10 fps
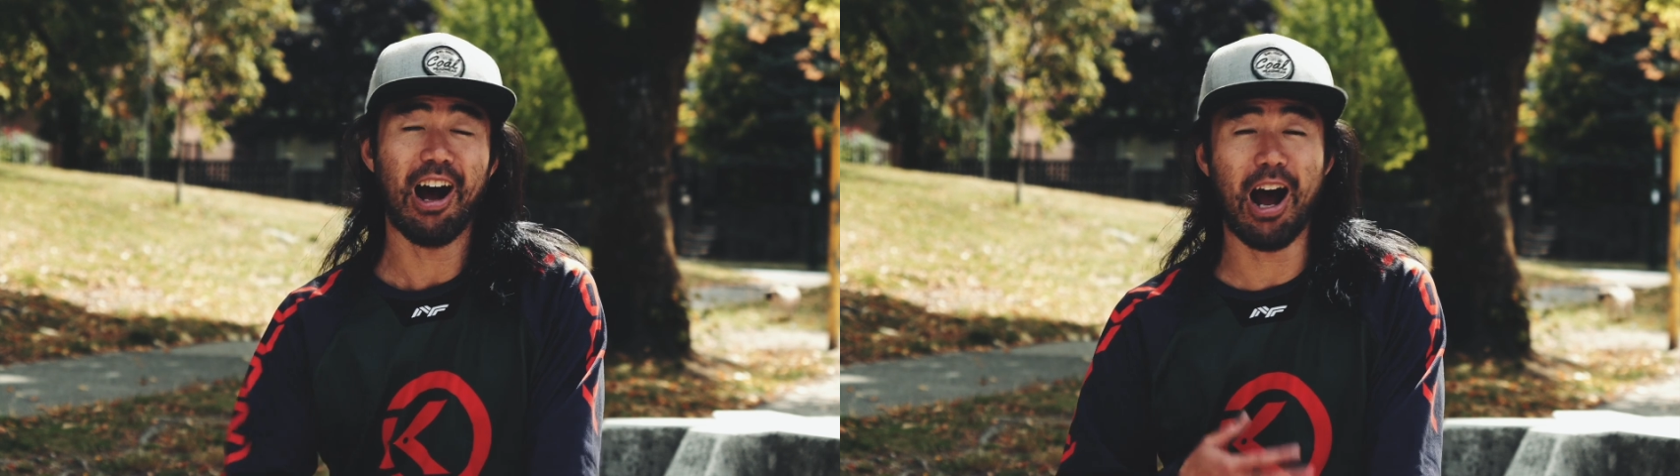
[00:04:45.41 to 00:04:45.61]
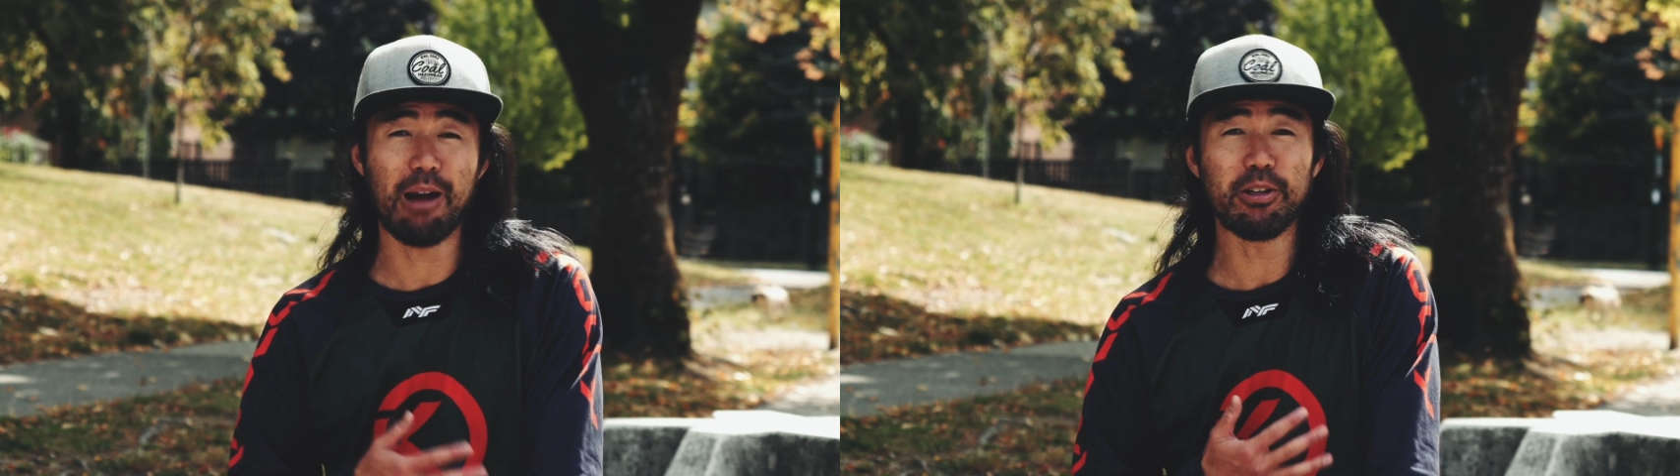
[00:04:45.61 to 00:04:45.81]

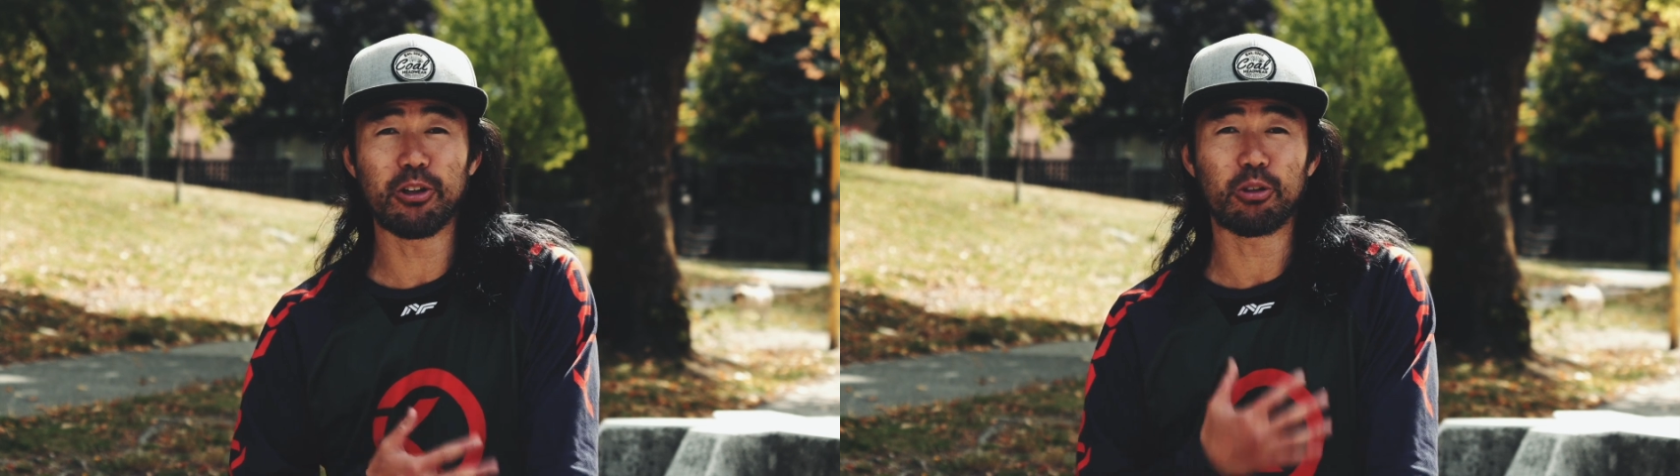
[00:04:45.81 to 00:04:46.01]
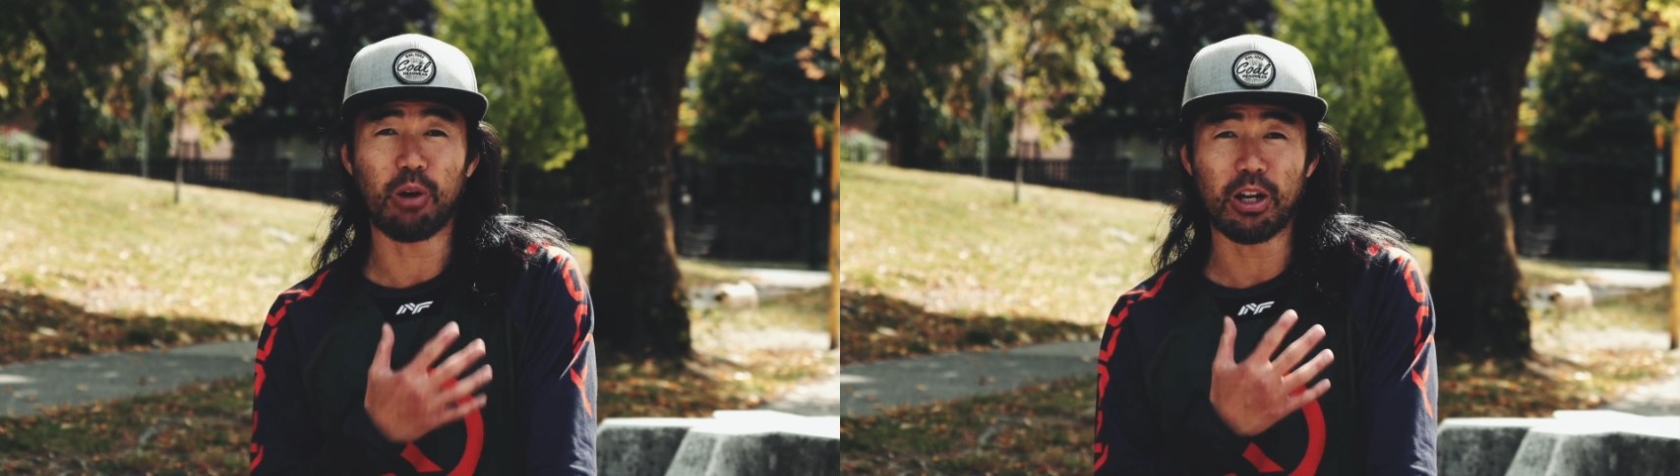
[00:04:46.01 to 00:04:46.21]
I'm
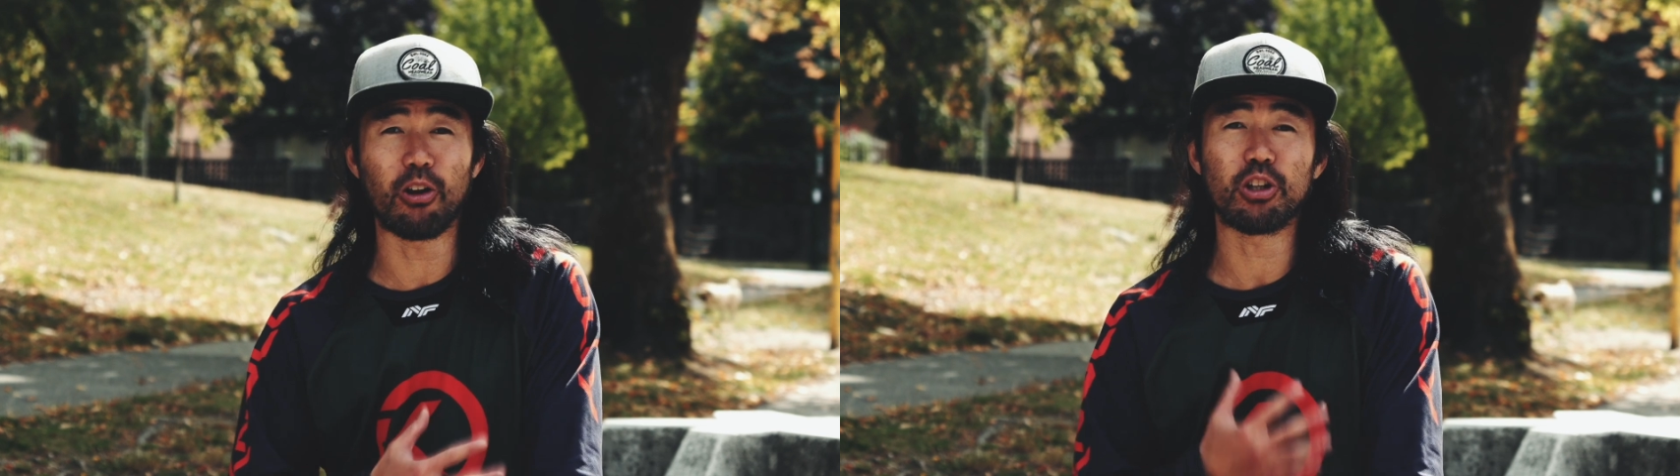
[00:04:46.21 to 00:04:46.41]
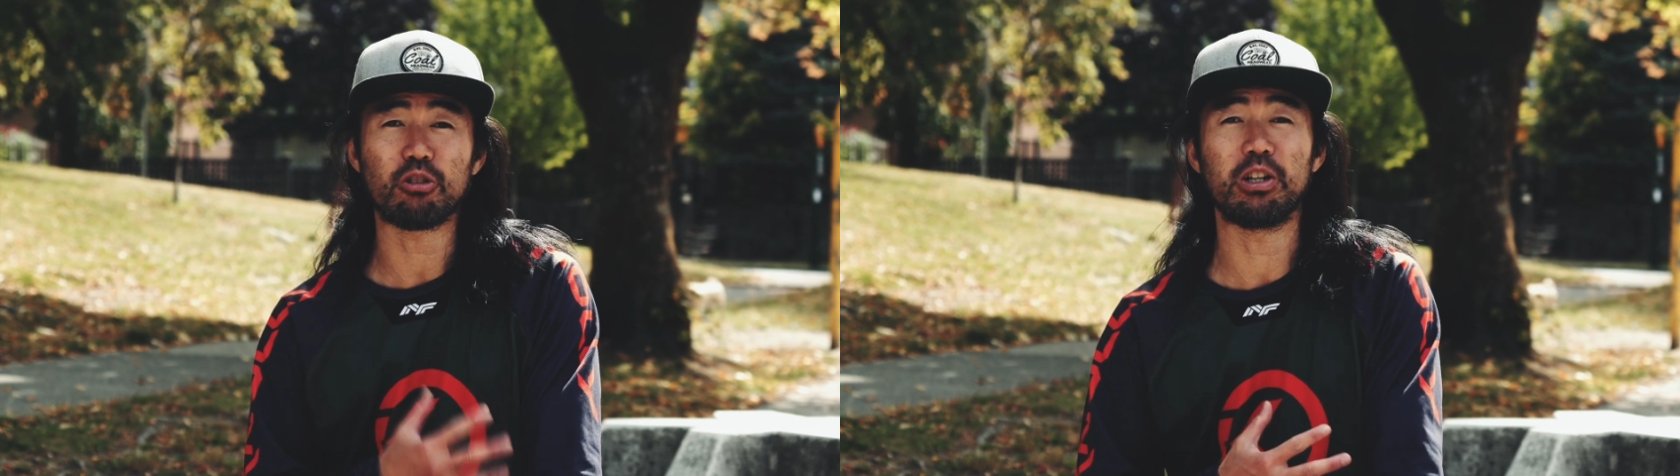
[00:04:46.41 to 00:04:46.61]
eager to ride
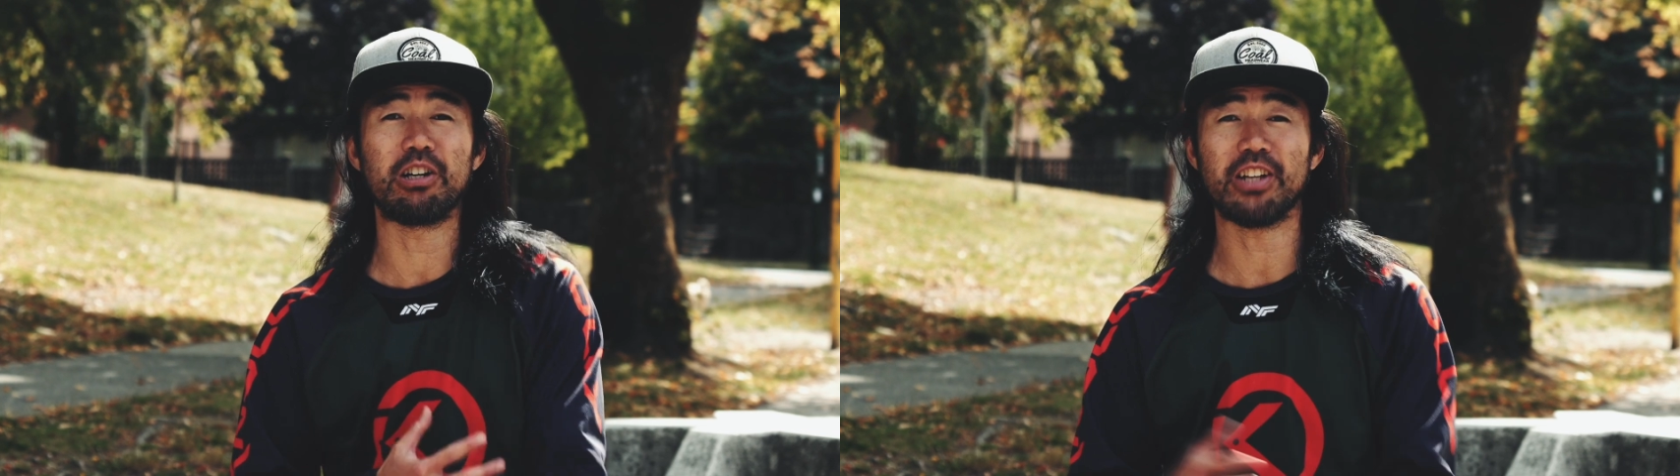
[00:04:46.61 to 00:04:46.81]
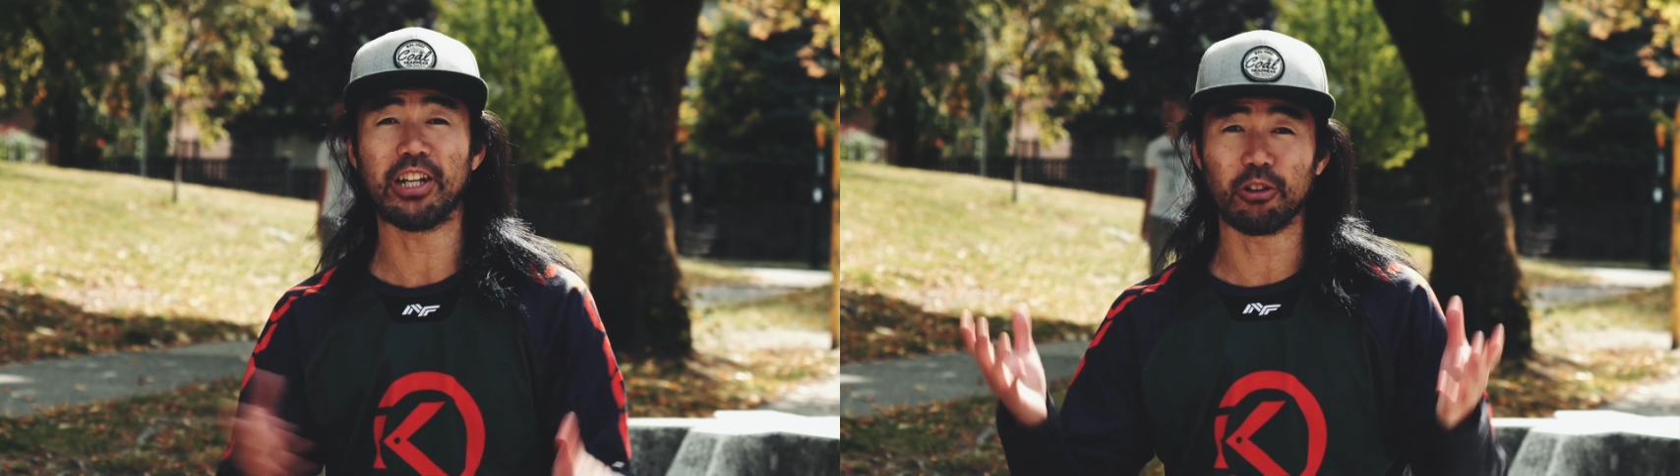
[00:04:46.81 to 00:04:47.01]
all the
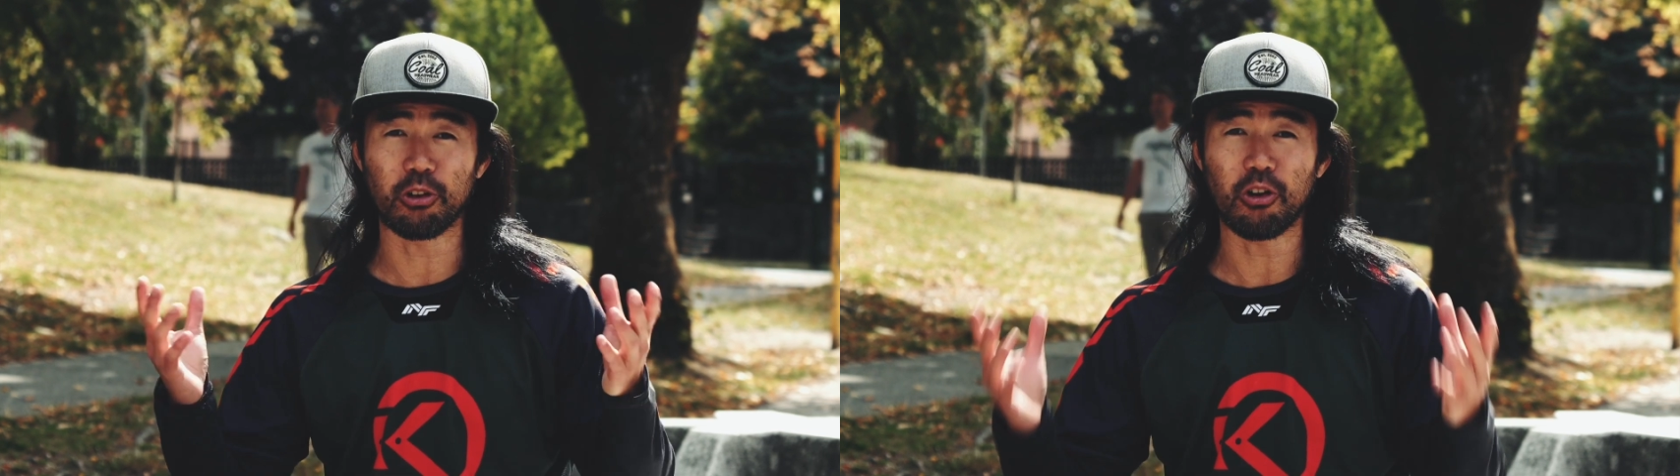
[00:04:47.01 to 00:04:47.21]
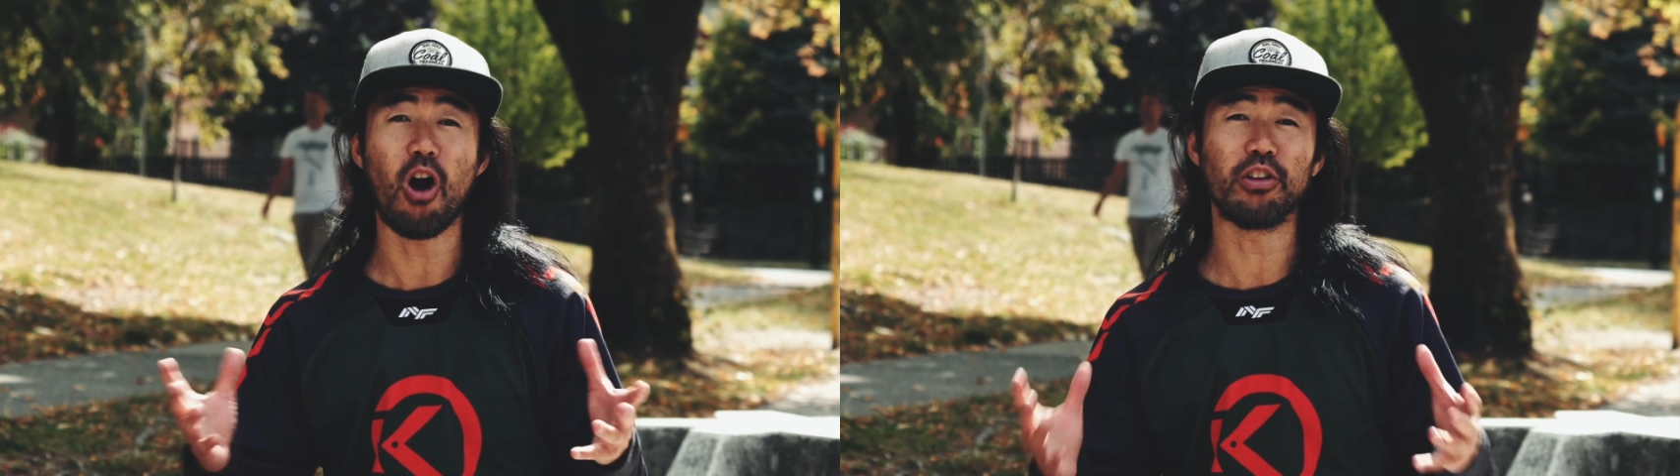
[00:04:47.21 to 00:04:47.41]
trails and to
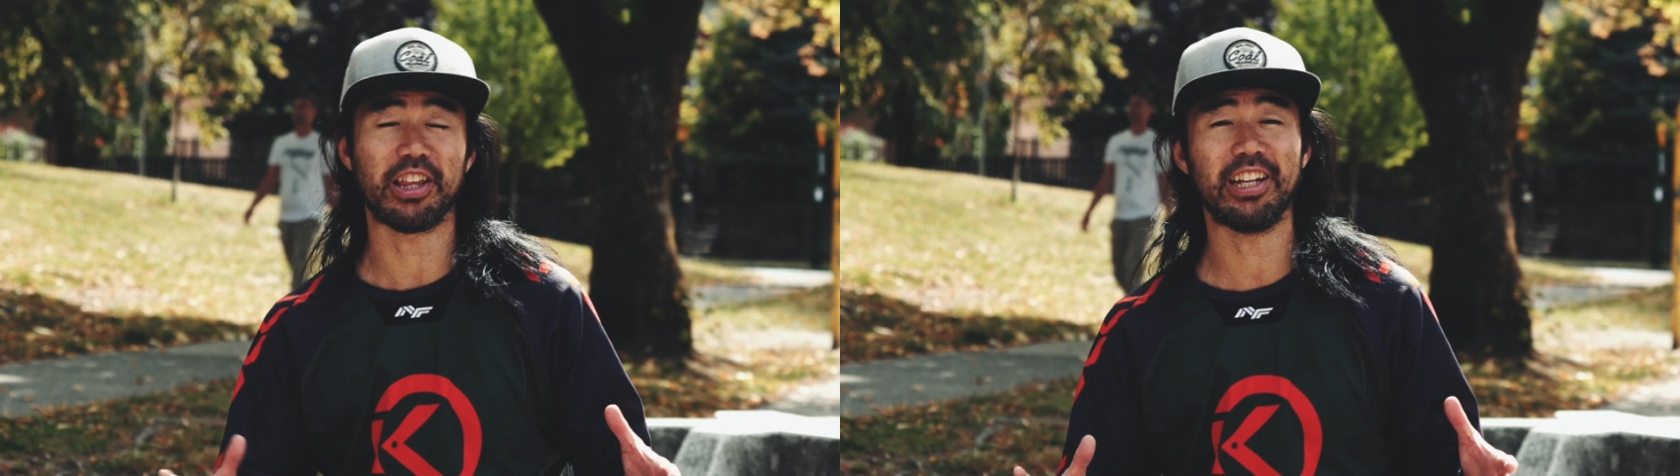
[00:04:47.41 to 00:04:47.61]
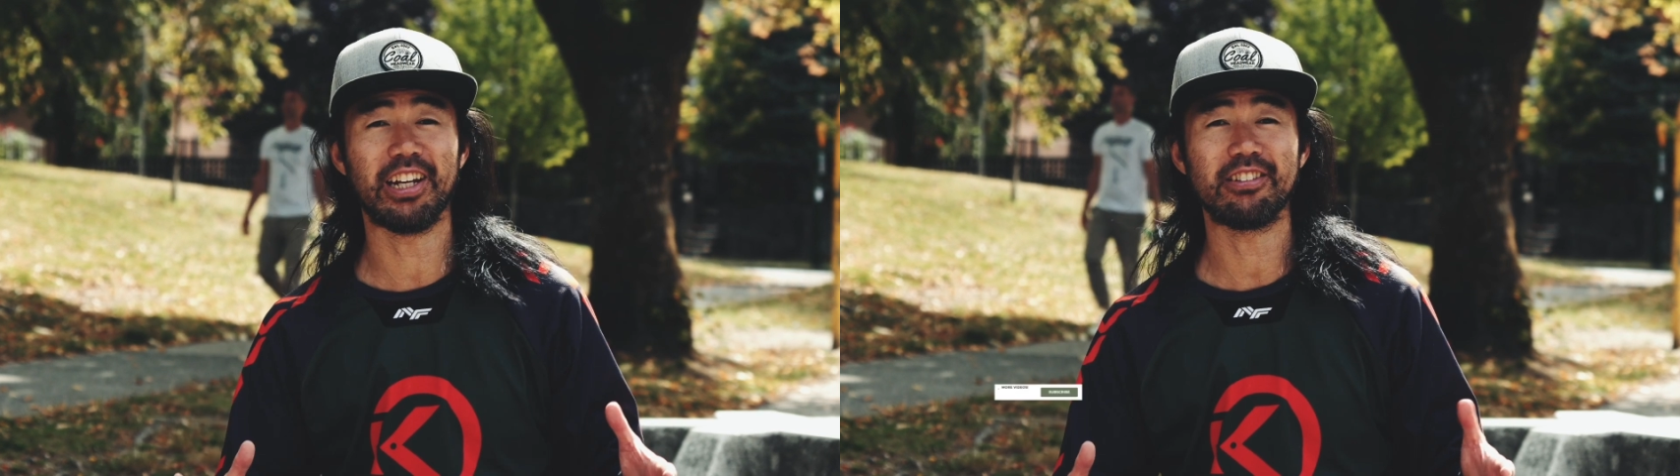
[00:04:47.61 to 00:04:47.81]
learn all the
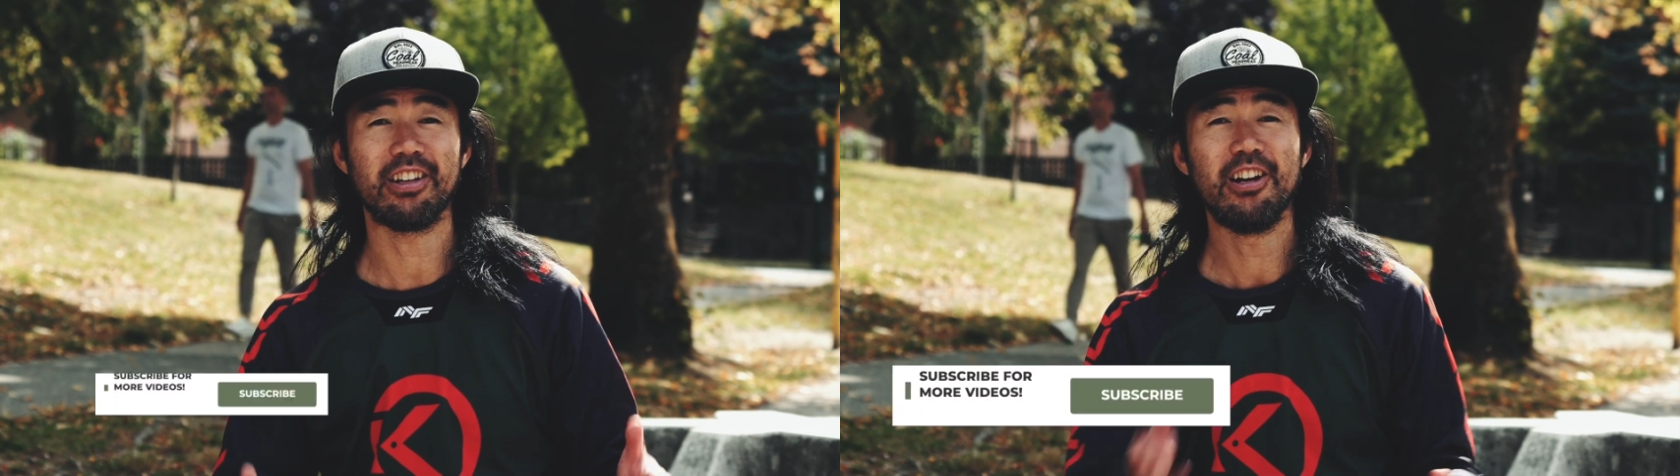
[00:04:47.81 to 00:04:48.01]
things,